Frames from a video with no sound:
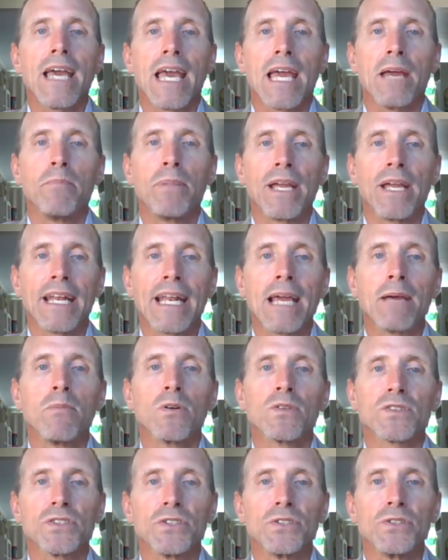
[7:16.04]
and being
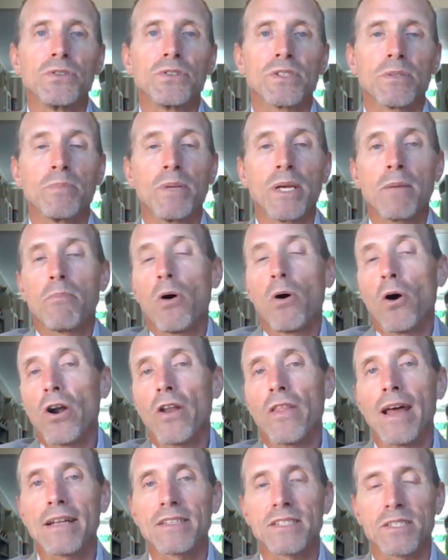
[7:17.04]
able to to be a
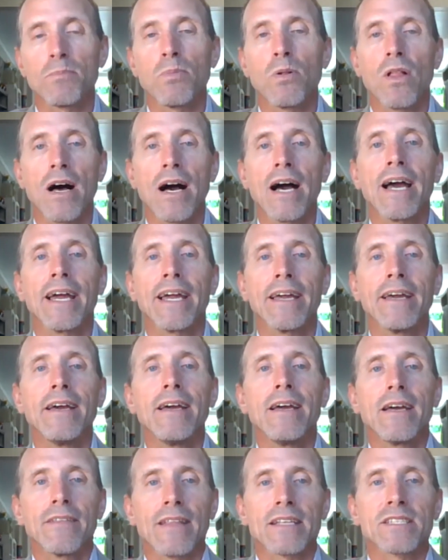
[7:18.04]
part of that supply
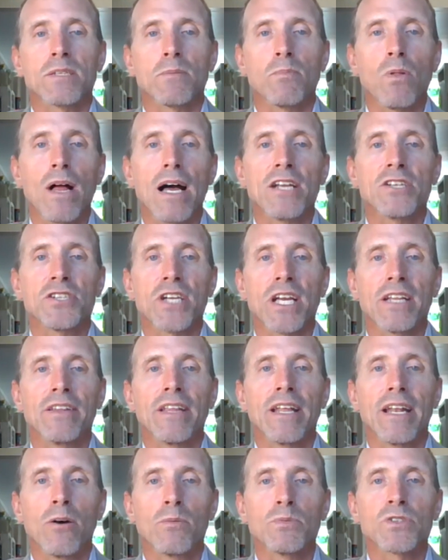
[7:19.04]
that supply chain
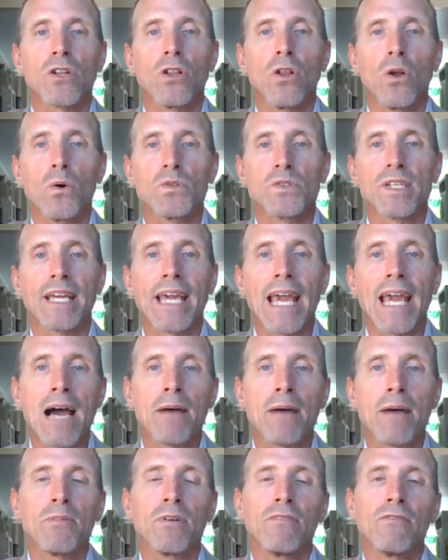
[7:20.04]
that helps close the
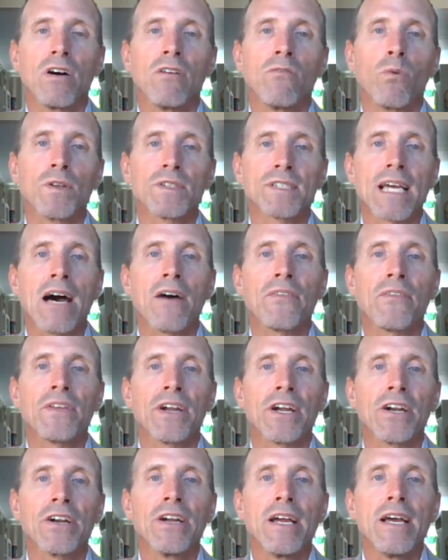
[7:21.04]
gap of, of what's out
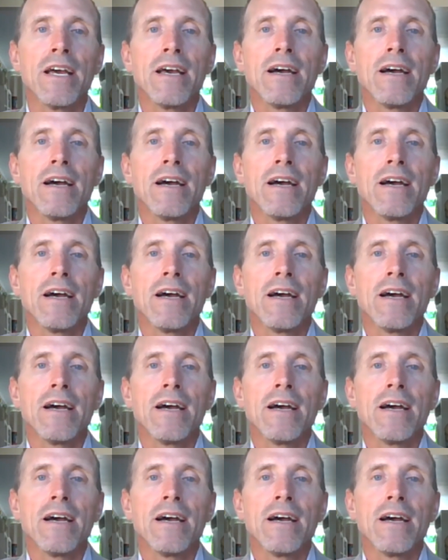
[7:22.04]
there